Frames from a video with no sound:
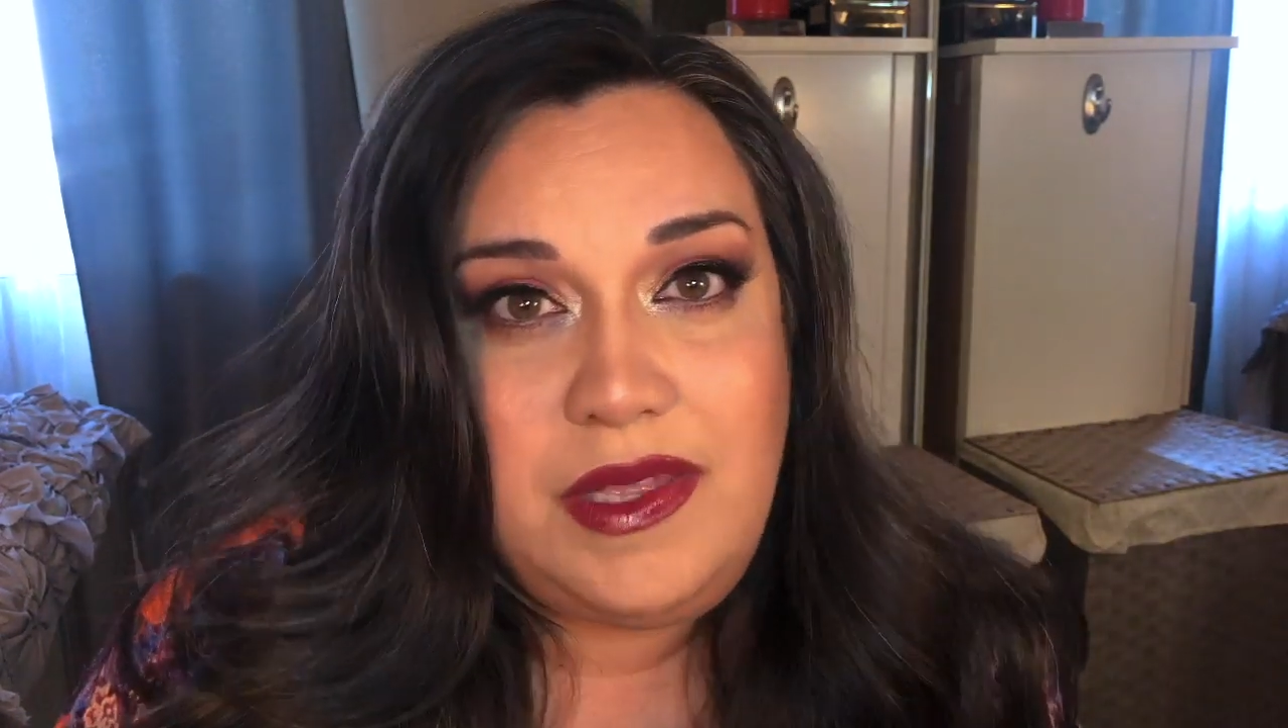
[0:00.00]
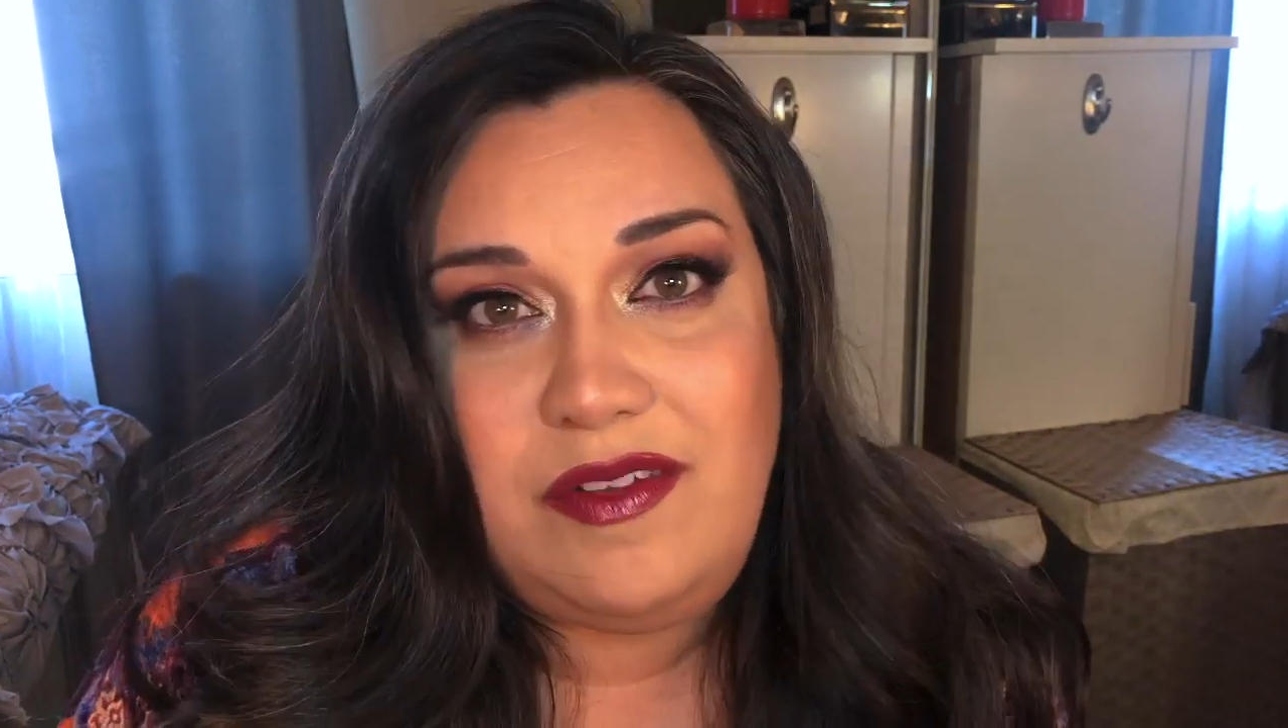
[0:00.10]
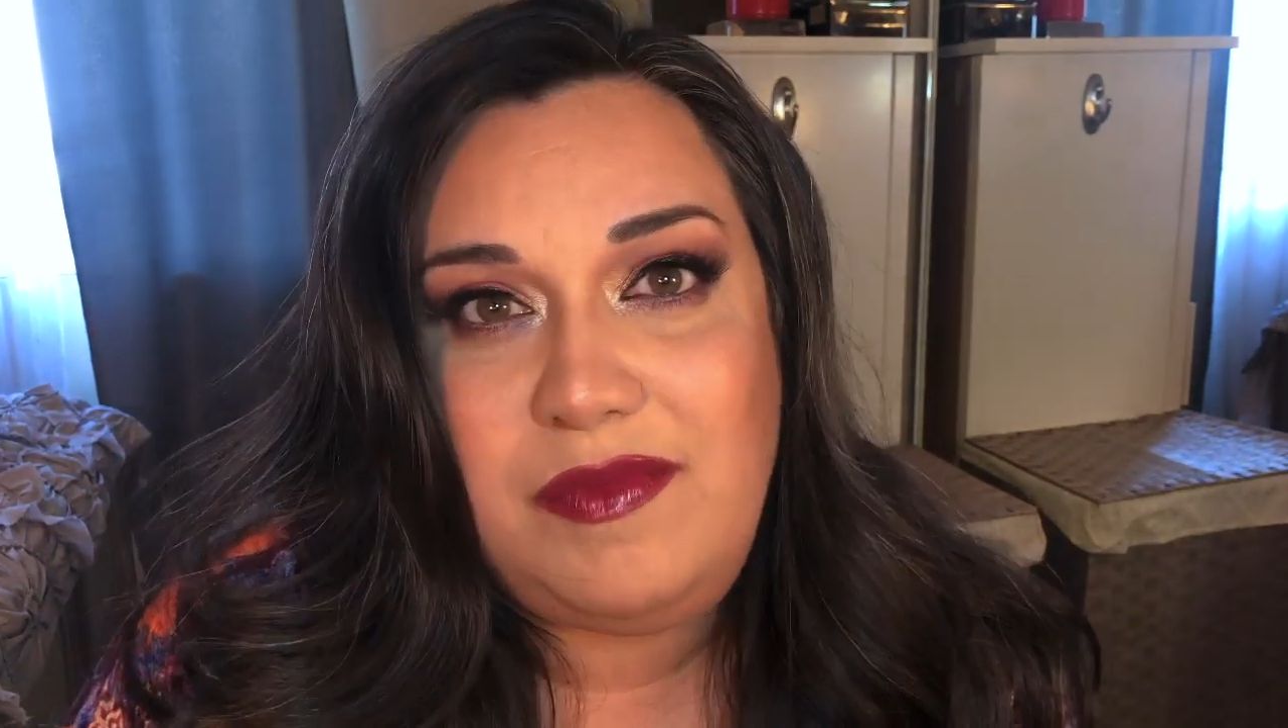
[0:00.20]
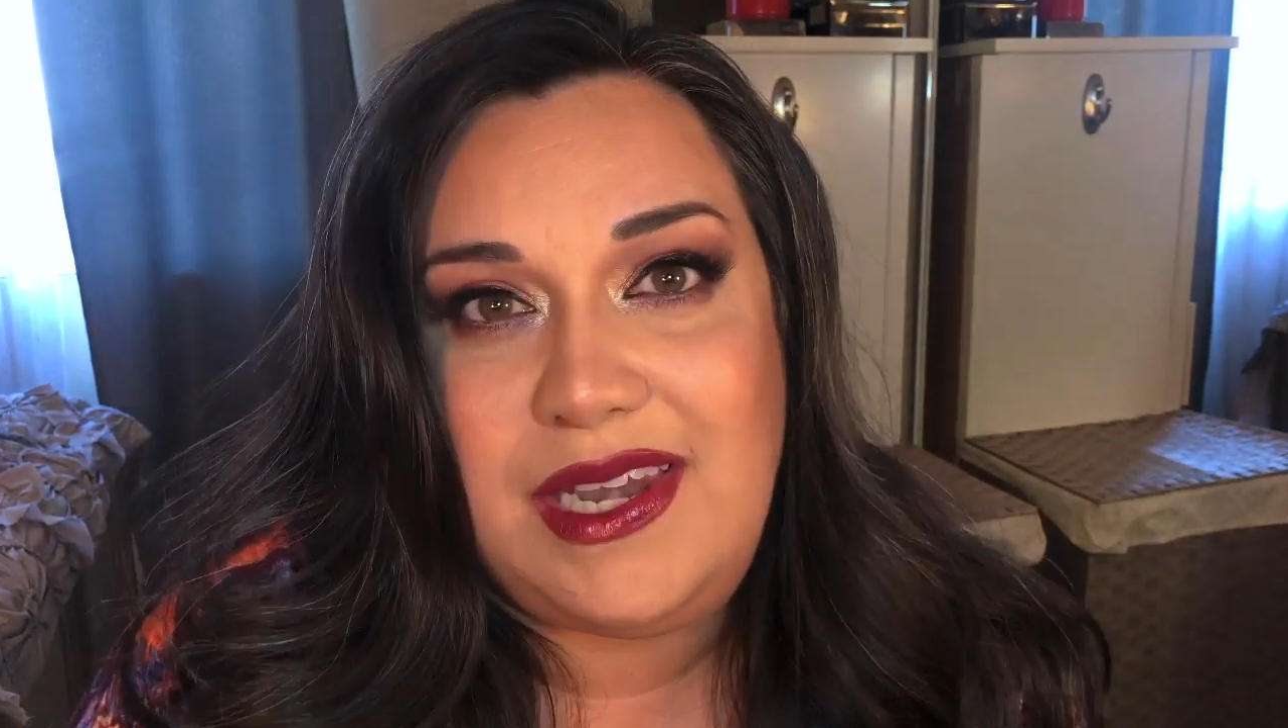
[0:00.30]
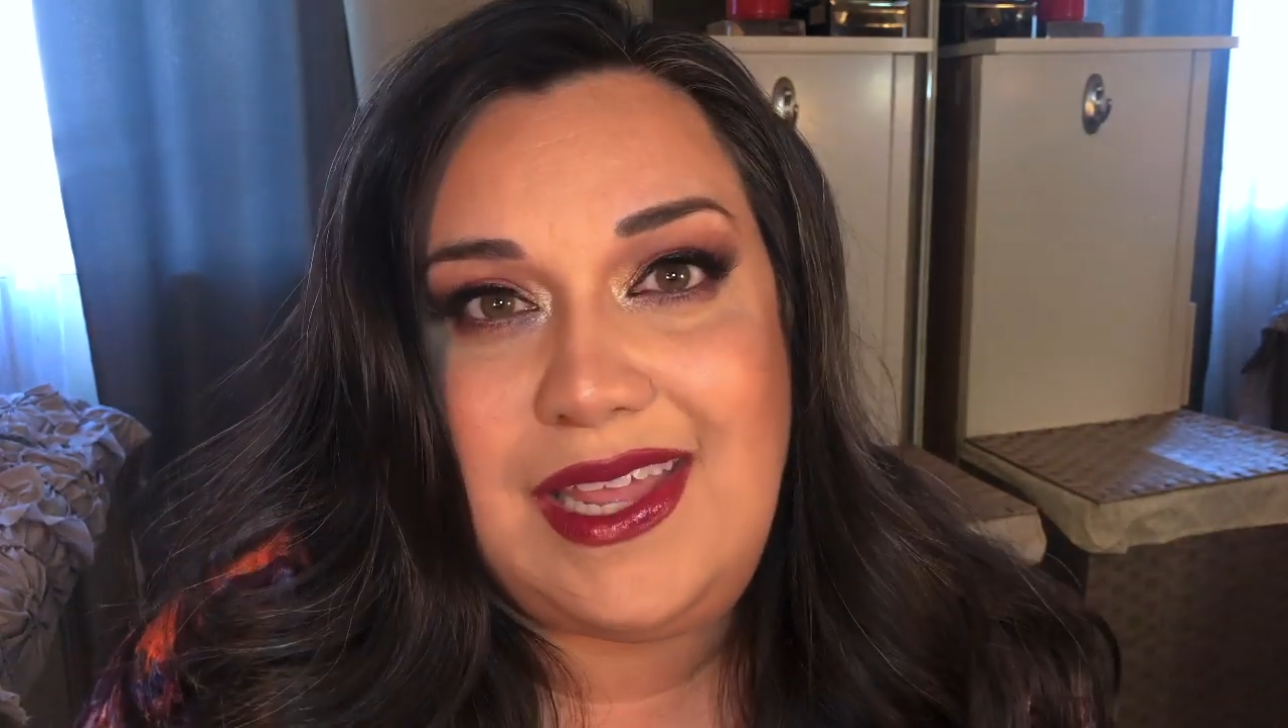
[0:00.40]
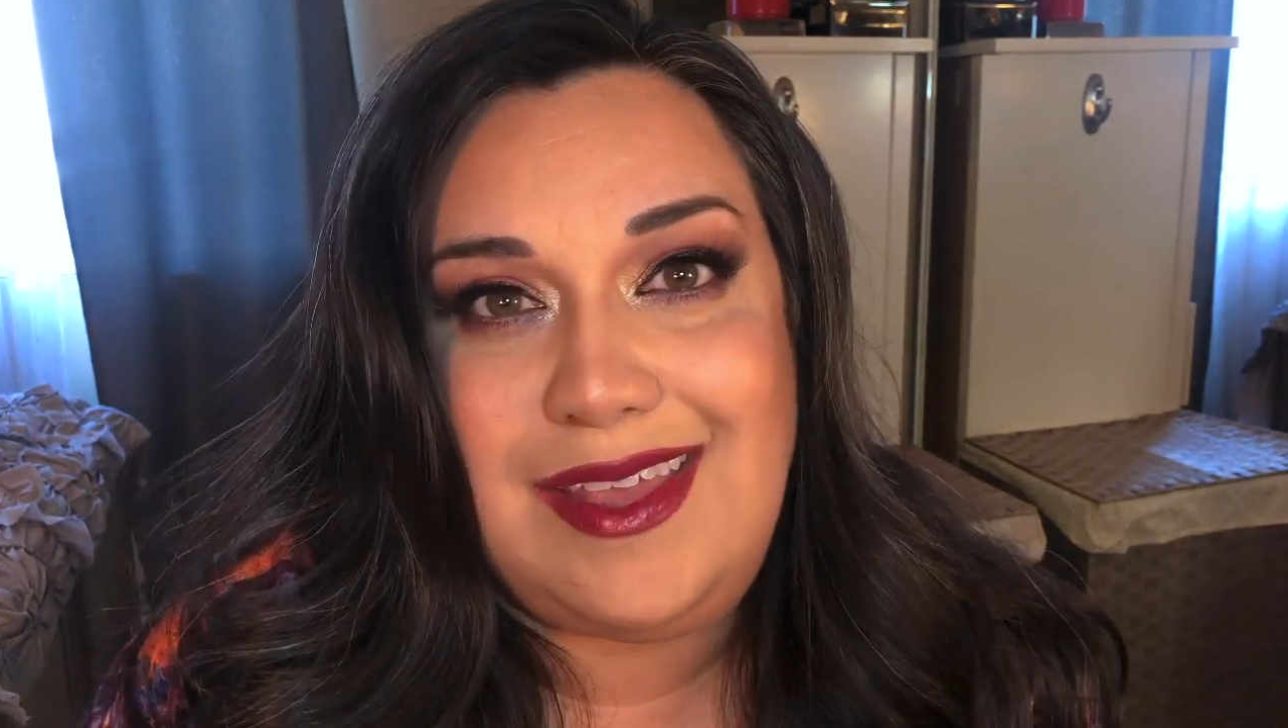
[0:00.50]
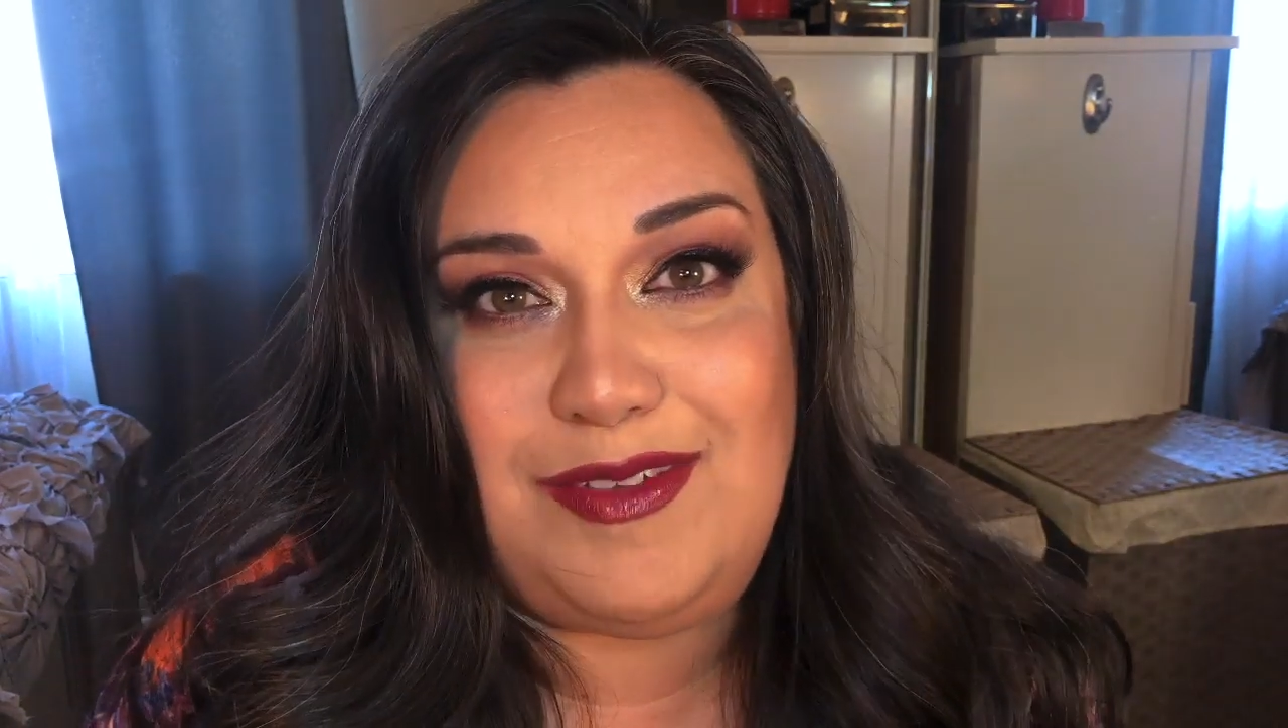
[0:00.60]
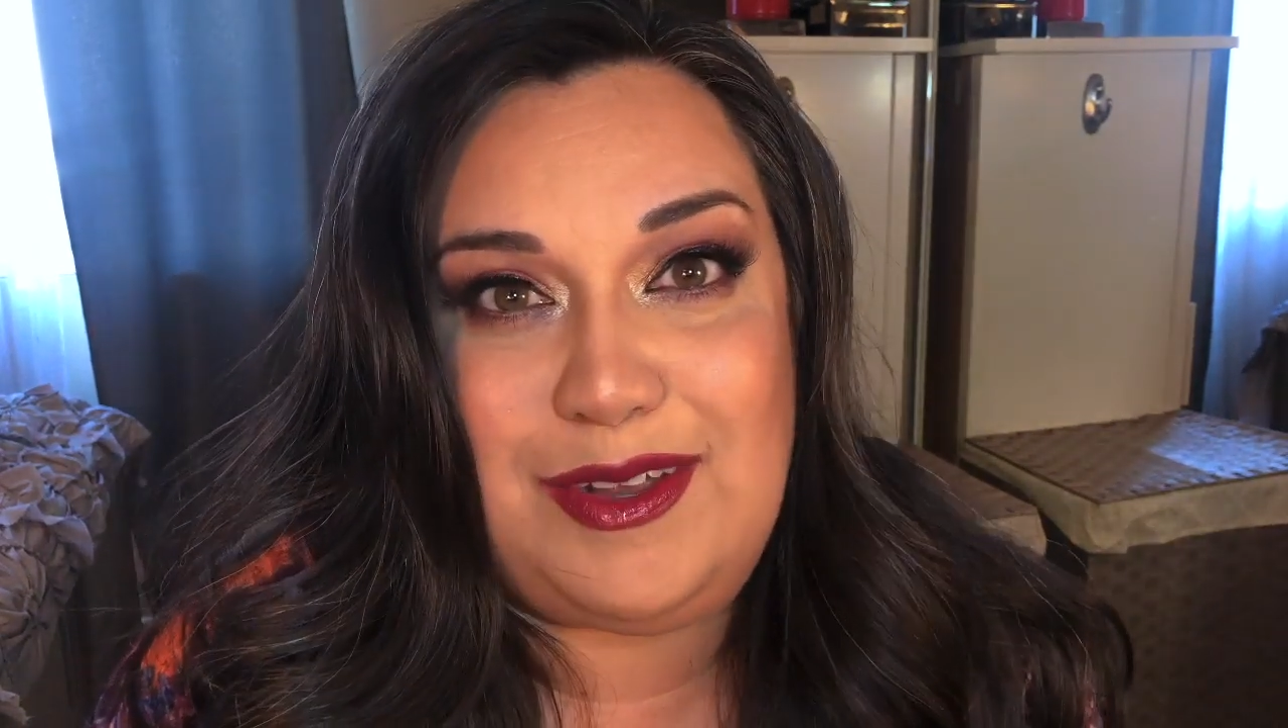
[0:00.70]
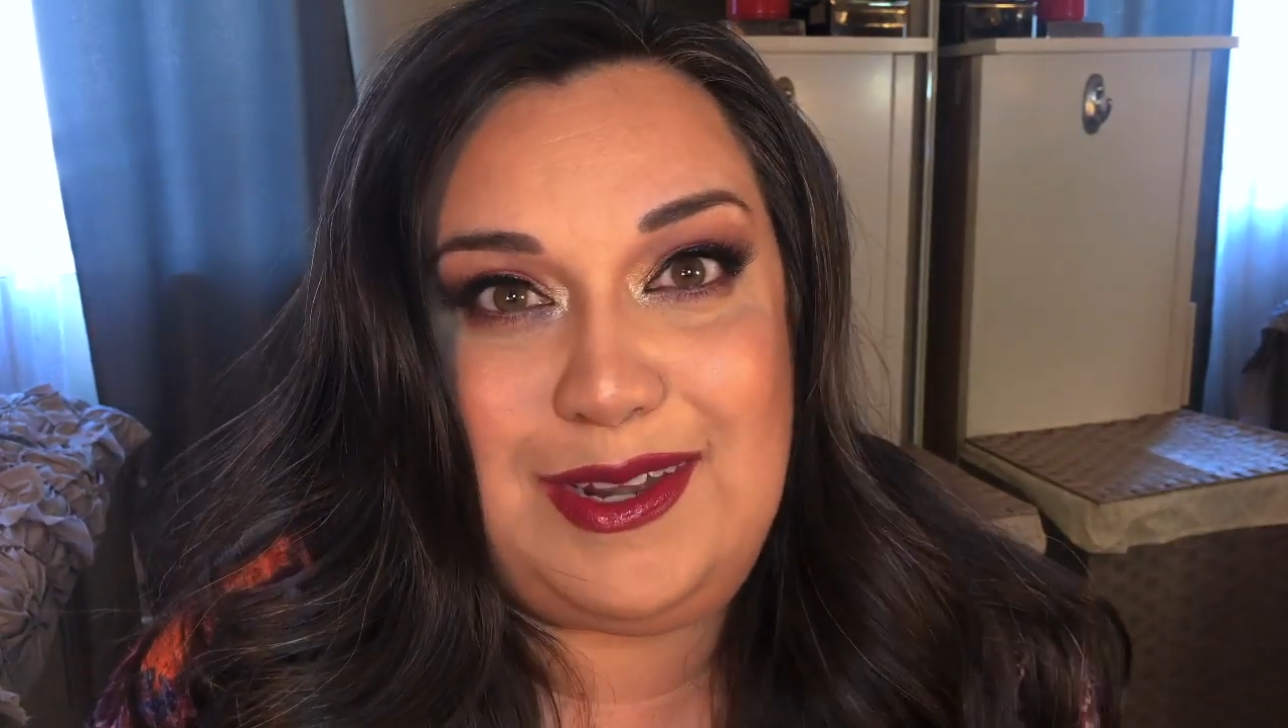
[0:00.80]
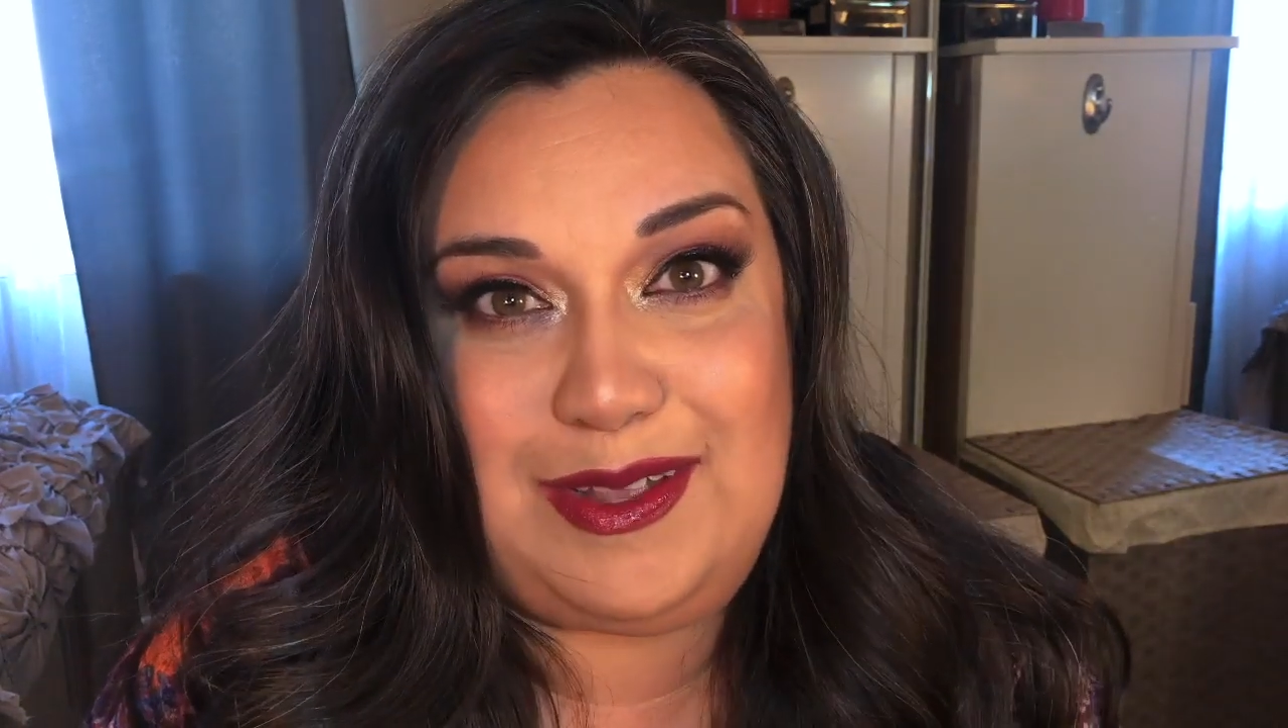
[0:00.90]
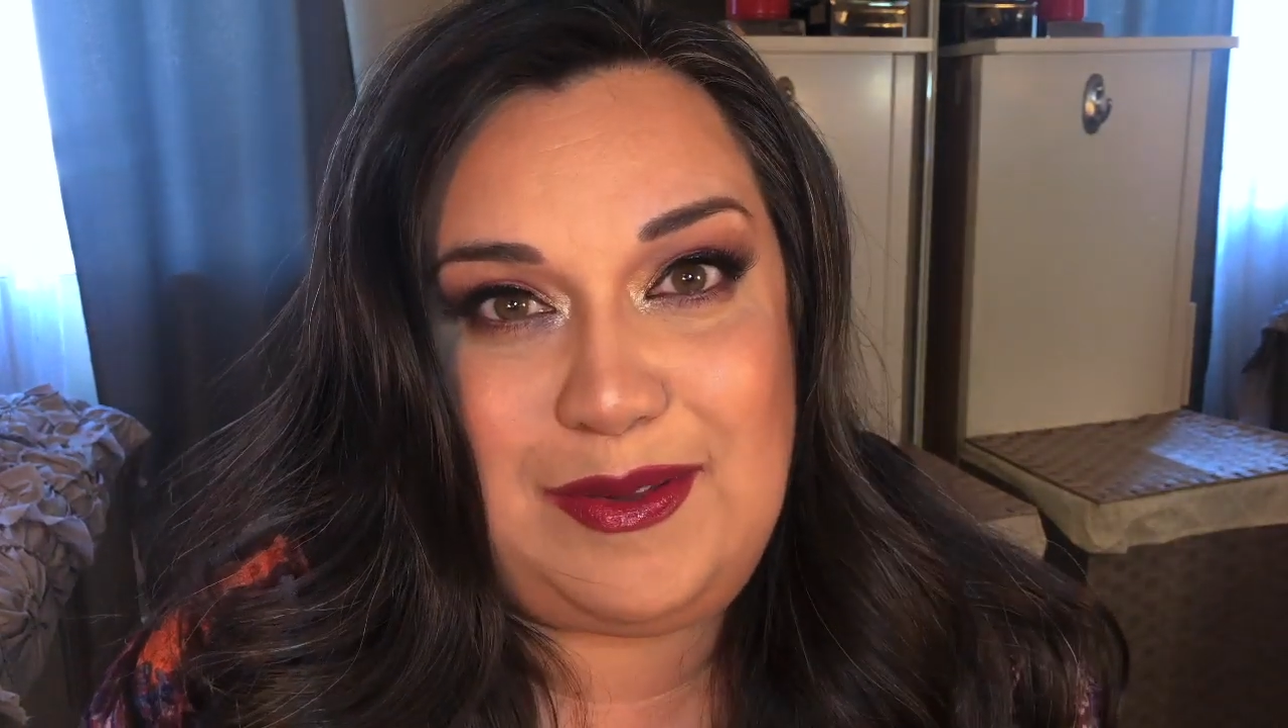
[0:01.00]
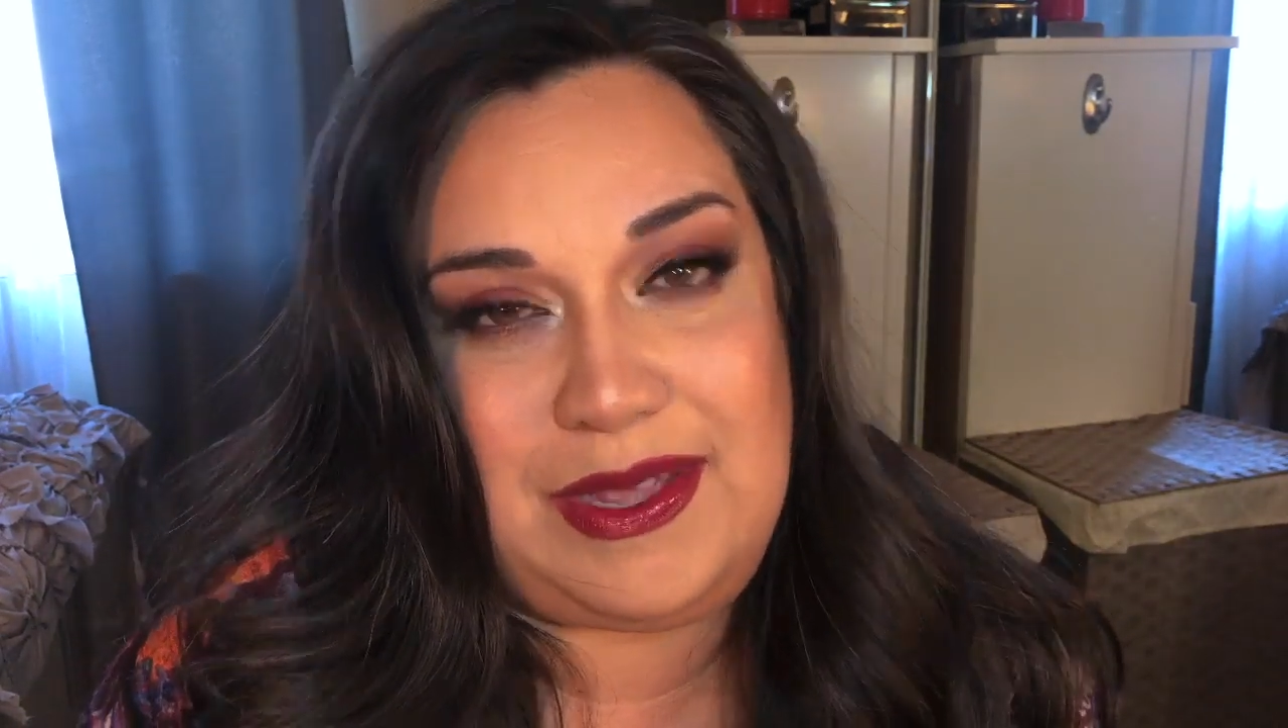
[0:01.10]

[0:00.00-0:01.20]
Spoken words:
of money if you're gonna go